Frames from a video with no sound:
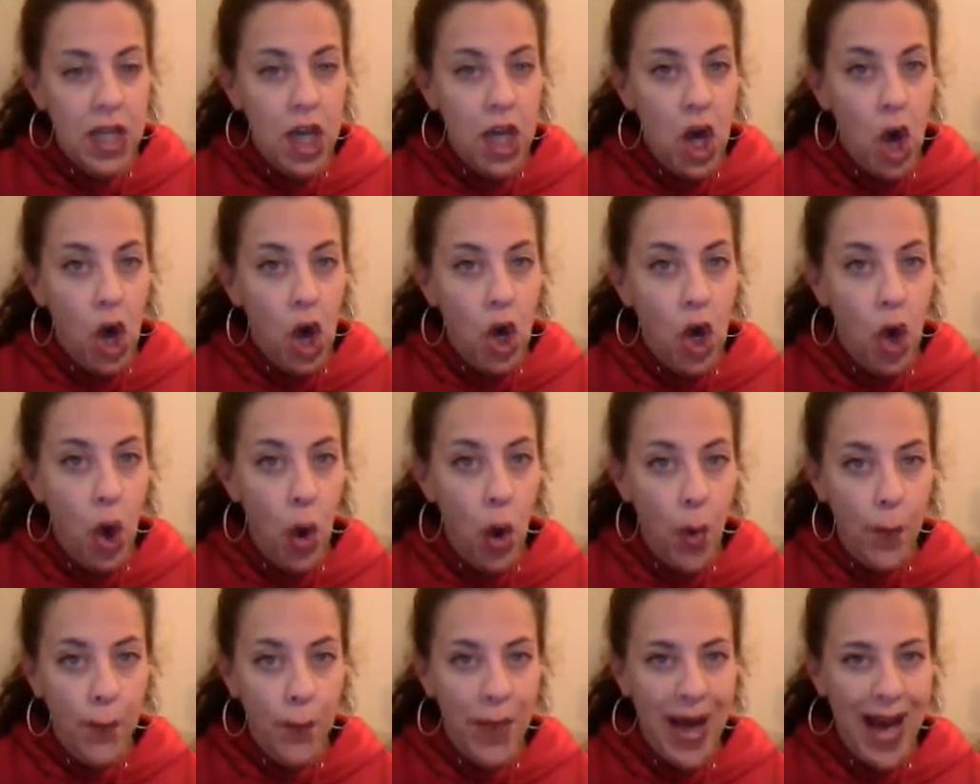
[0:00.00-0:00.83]
the
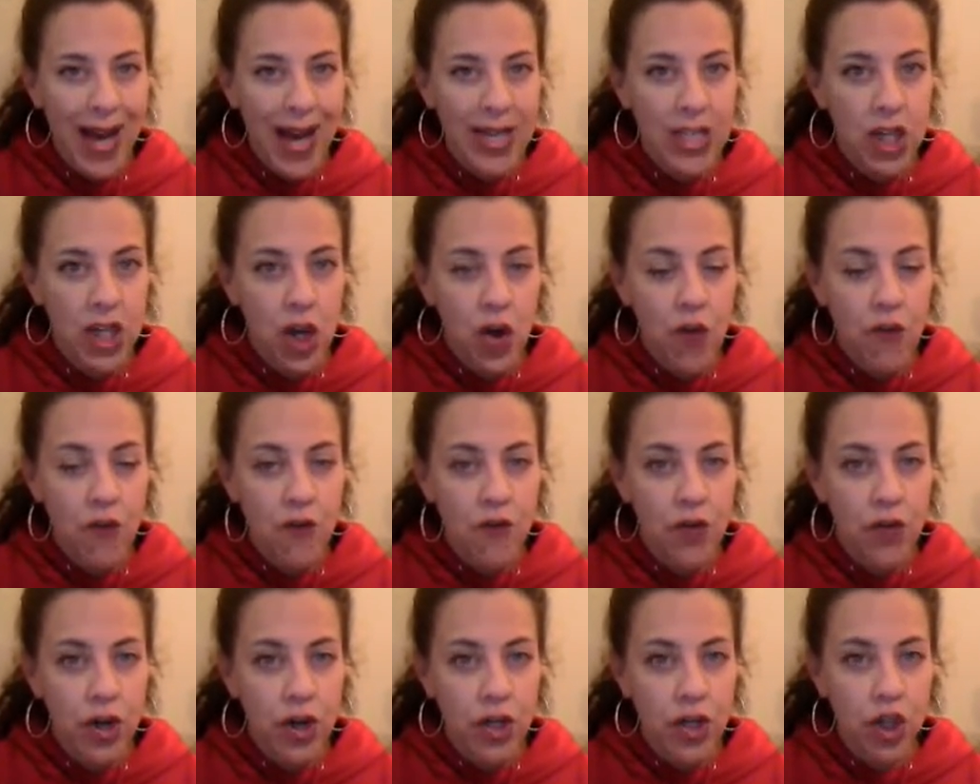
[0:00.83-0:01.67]
compact
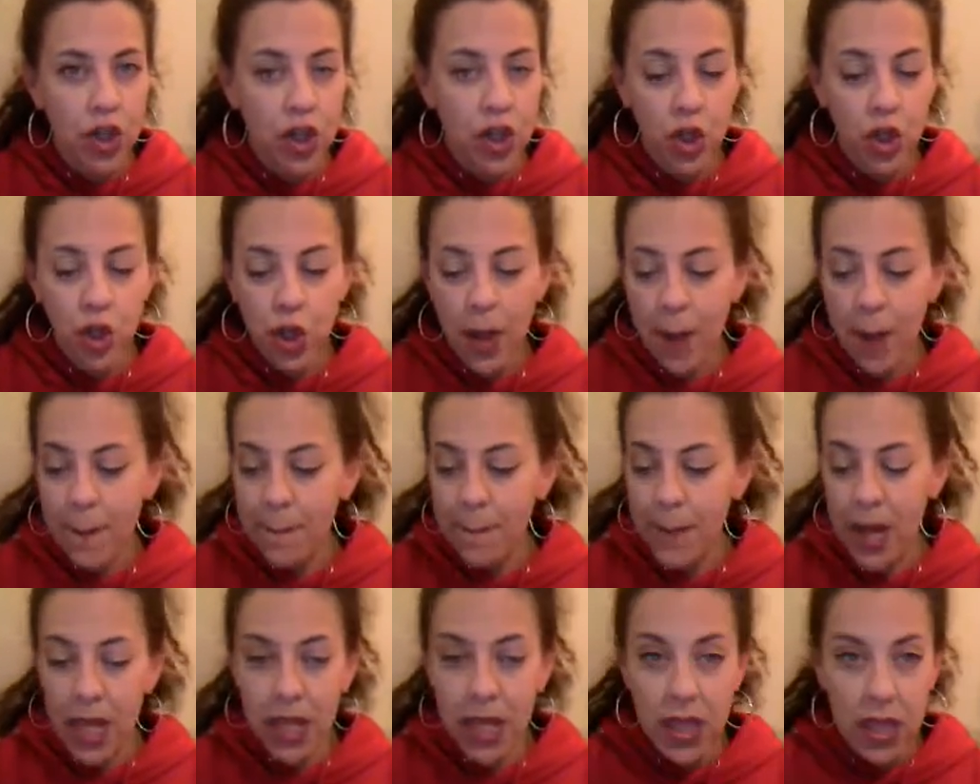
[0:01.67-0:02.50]
vertical
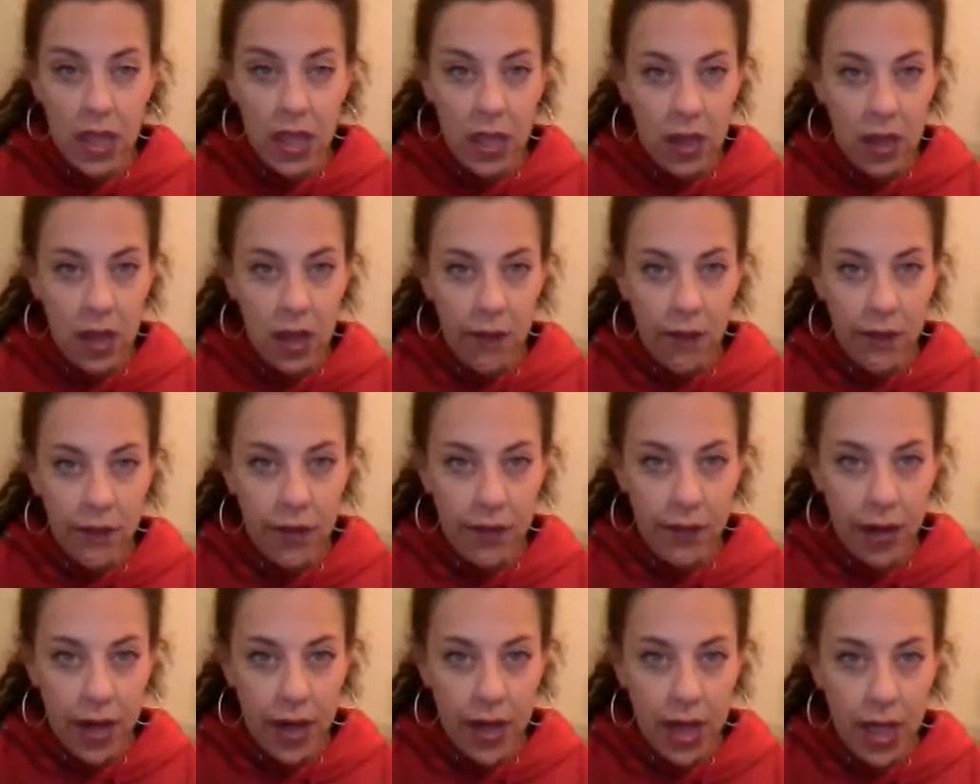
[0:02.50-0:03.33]
method
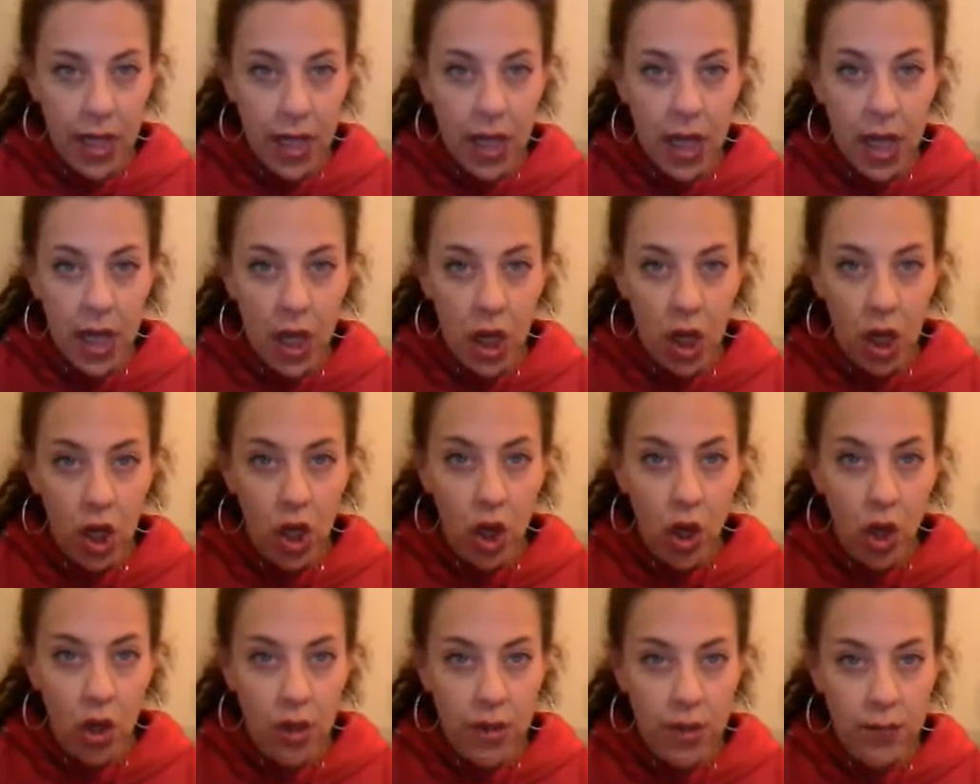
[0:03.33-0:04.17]
of dividing
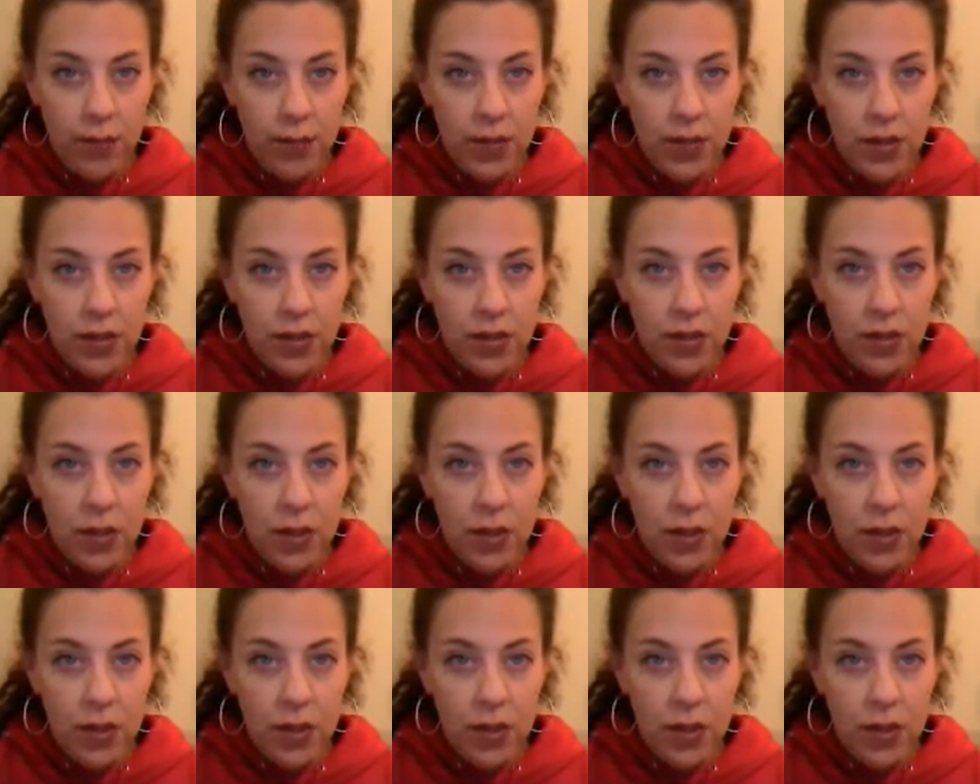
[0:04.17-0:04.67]
in columns.